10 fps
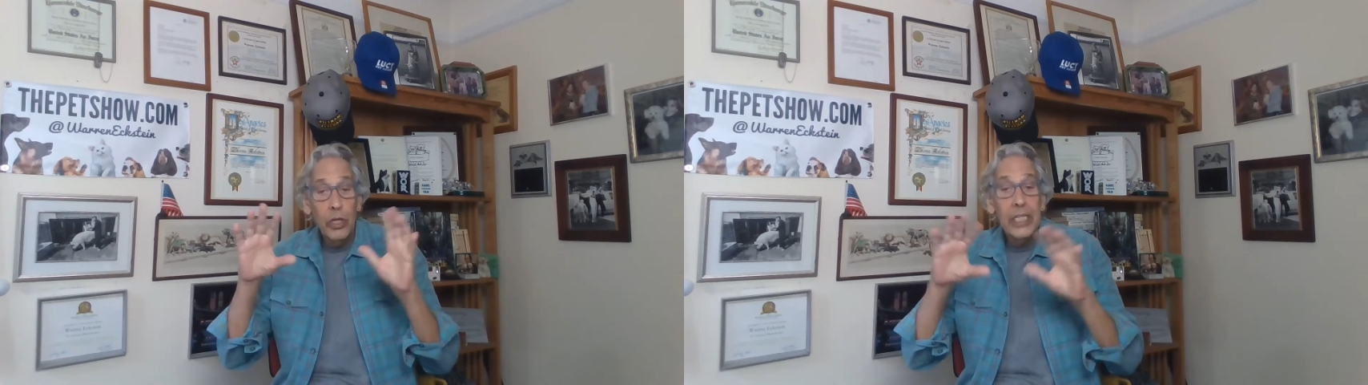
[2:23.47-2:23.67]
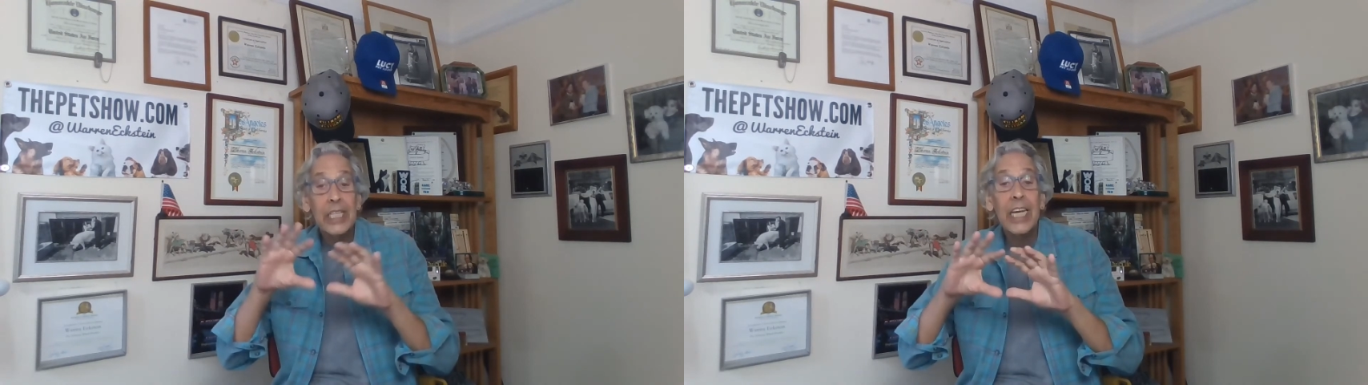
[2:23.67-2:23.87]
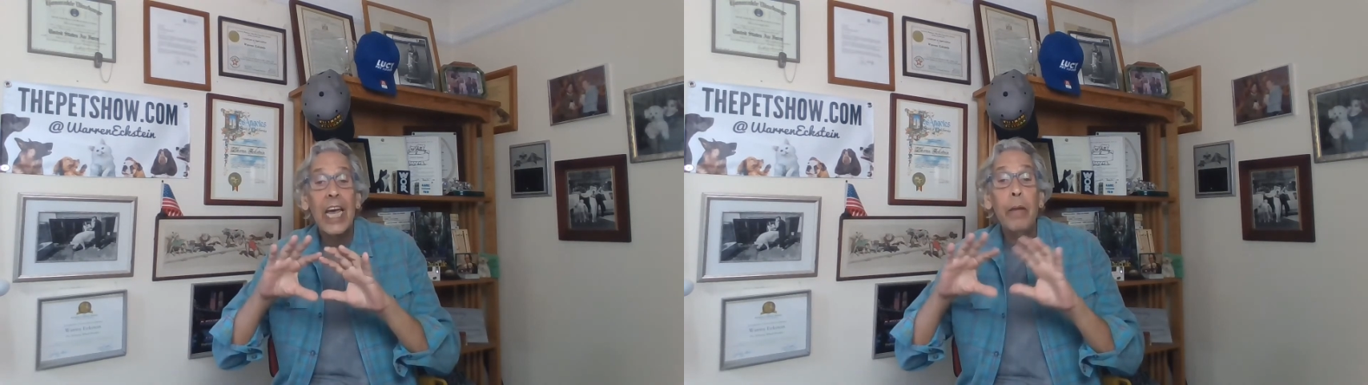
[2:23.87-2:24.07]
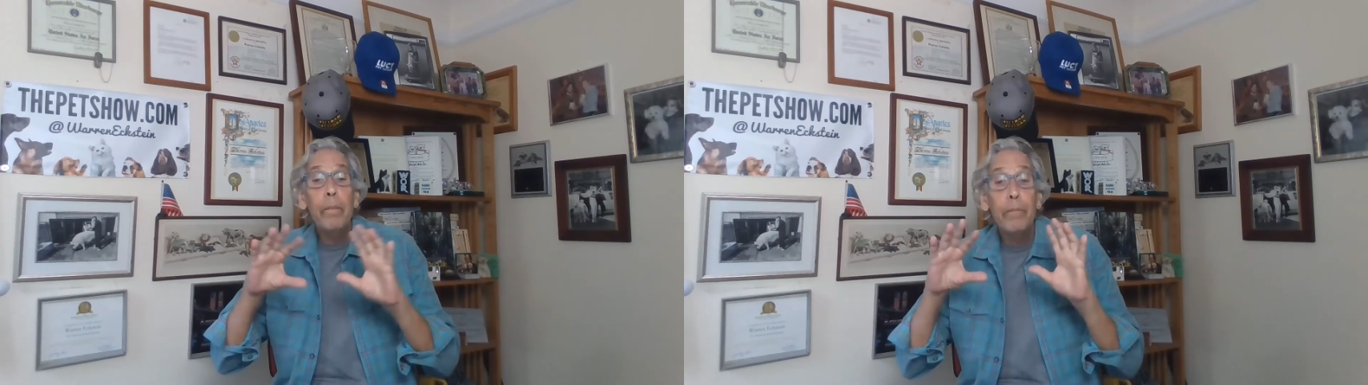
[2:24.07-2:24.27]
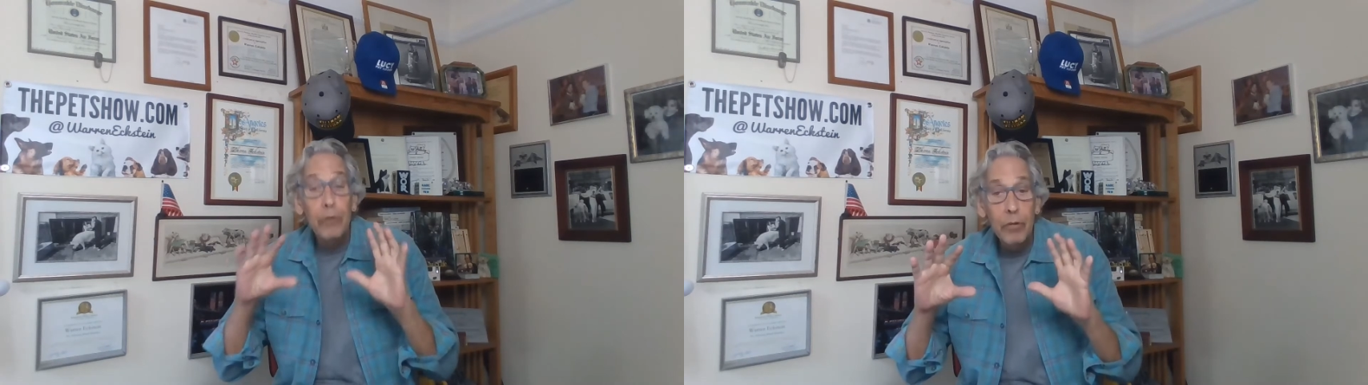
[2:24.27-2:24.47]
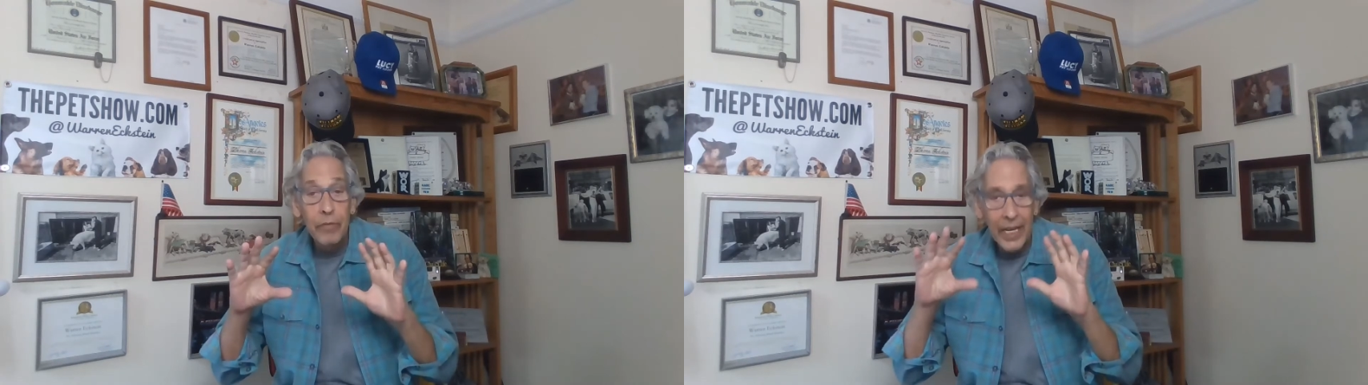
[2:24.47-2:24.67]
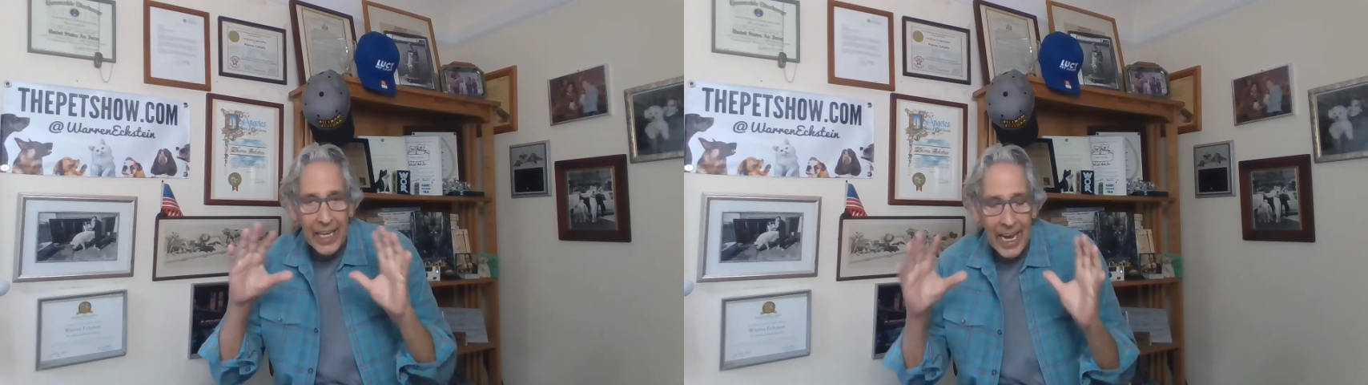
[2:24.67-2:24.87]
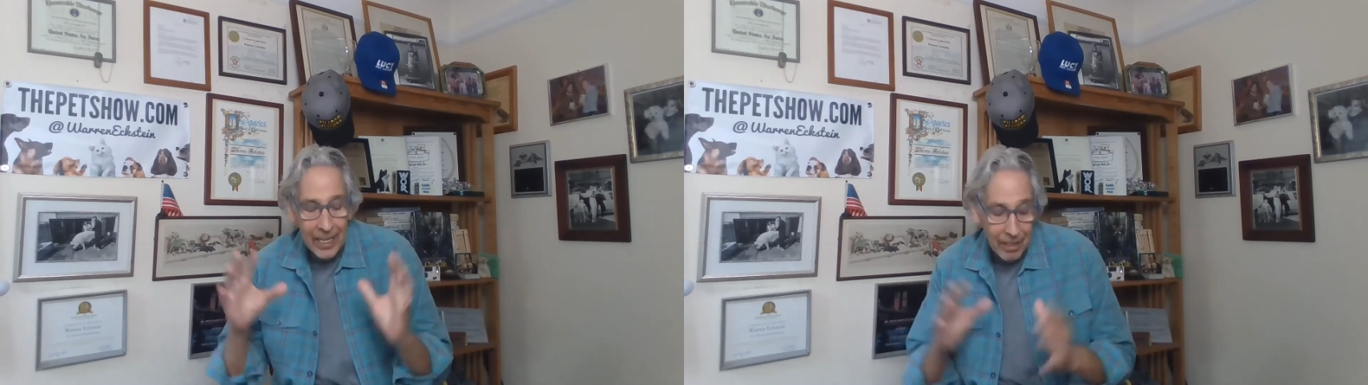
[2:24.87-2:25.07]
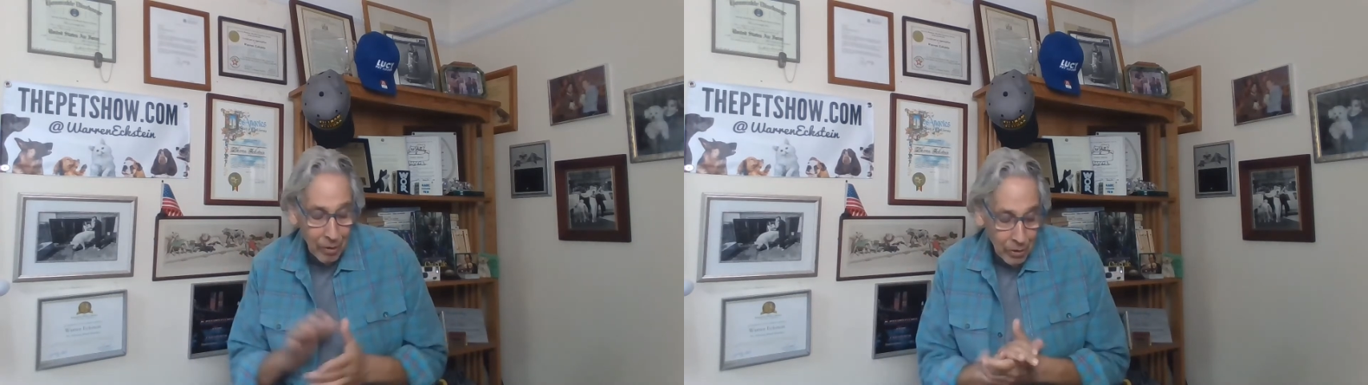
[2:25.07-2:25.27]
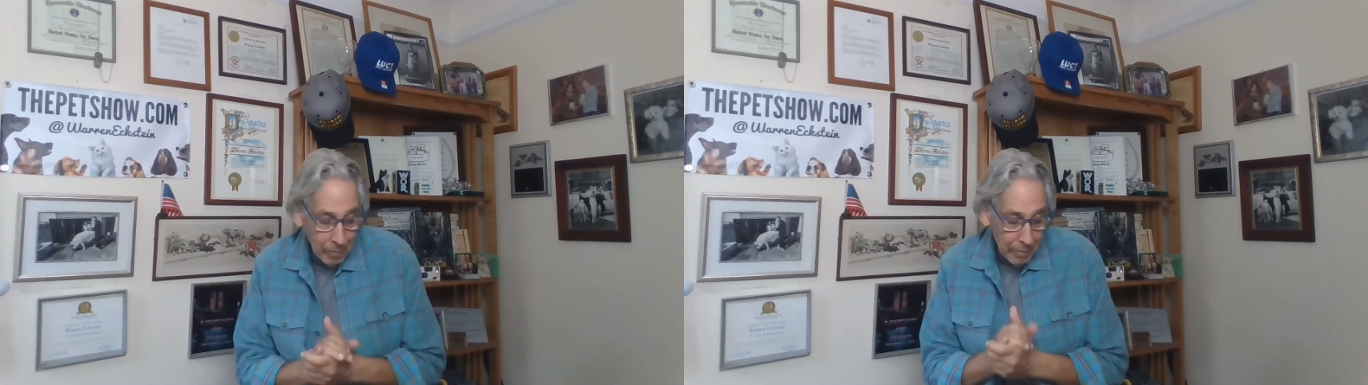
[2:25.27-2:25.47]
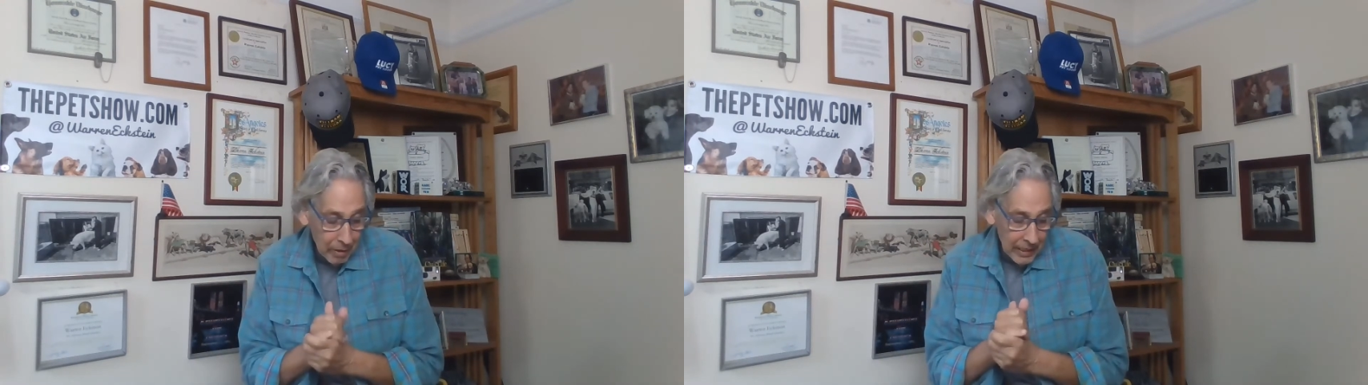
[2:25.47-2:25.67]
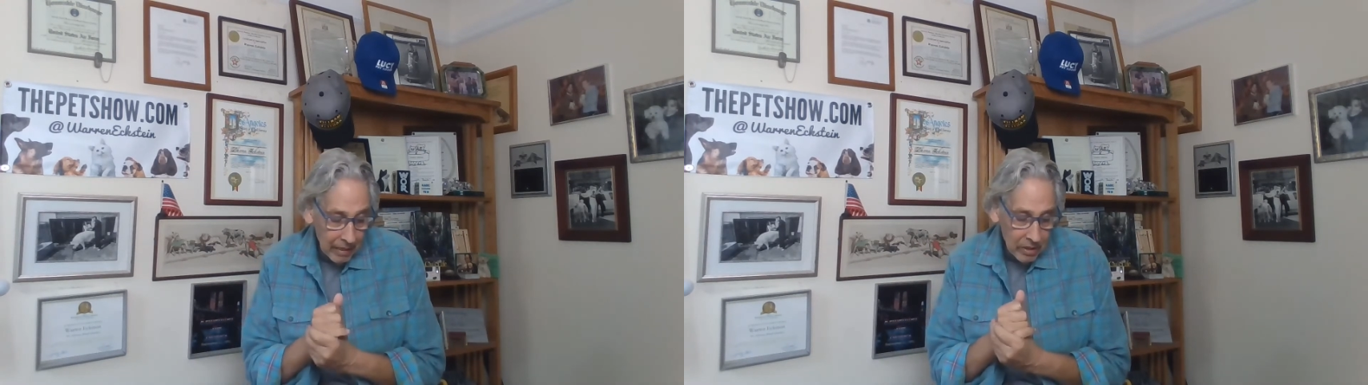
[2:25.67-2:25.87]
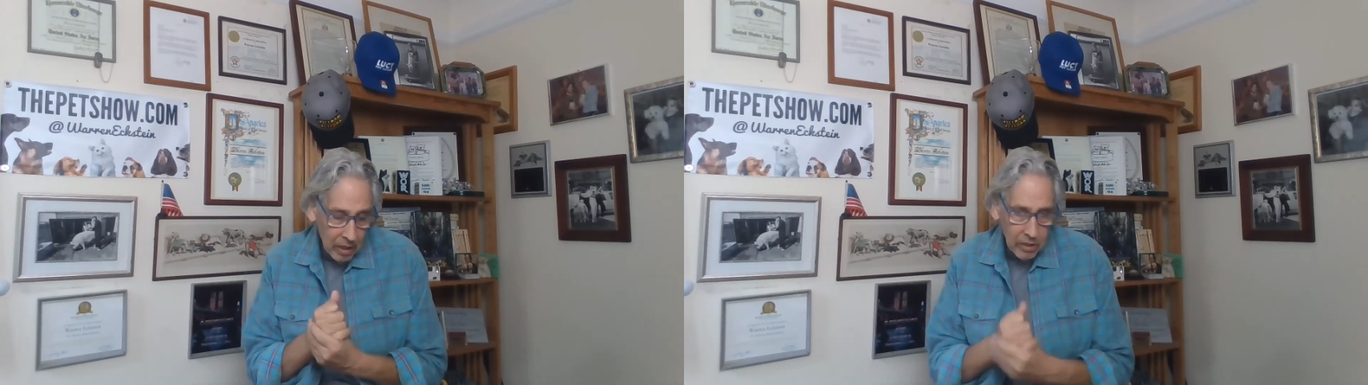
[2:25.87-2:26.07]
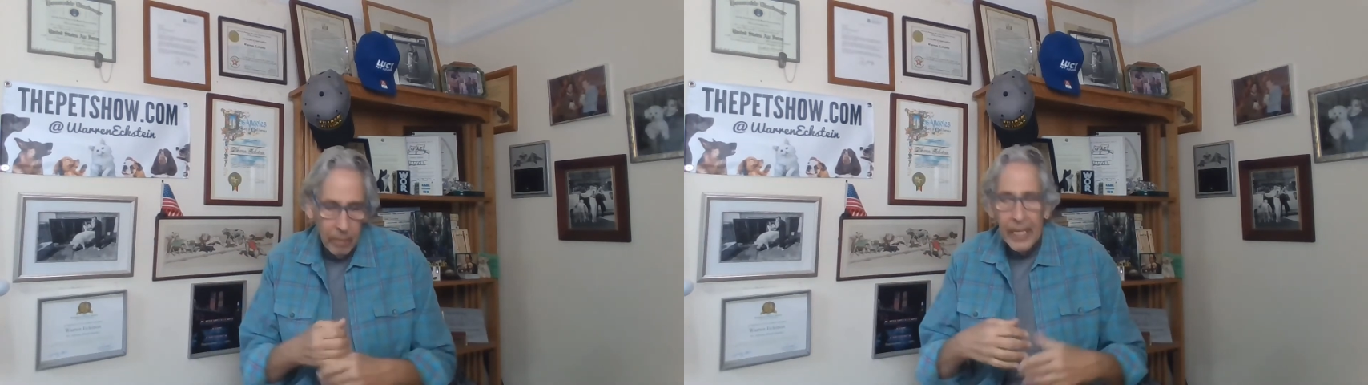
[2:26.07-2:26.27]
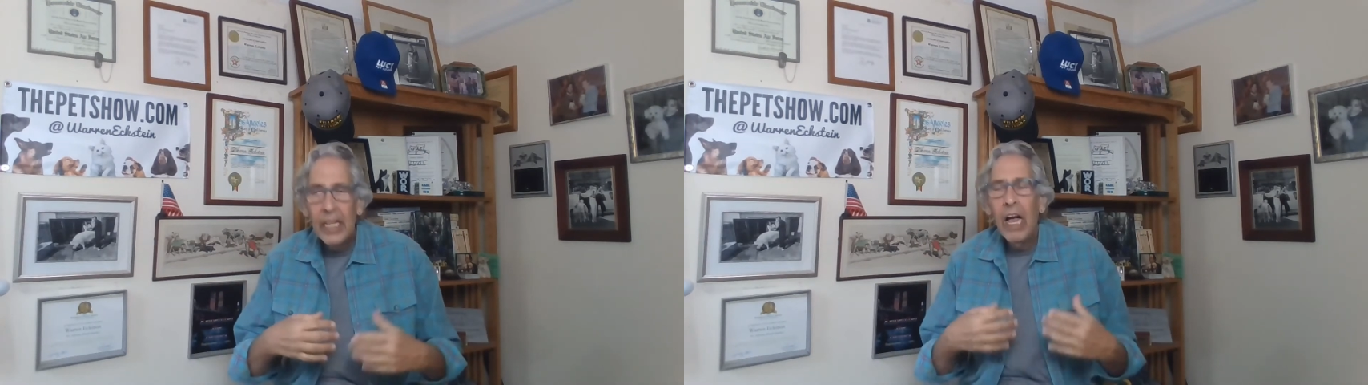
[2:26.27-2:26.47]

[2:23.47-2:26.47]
escape-proof cat enclosure built outside. So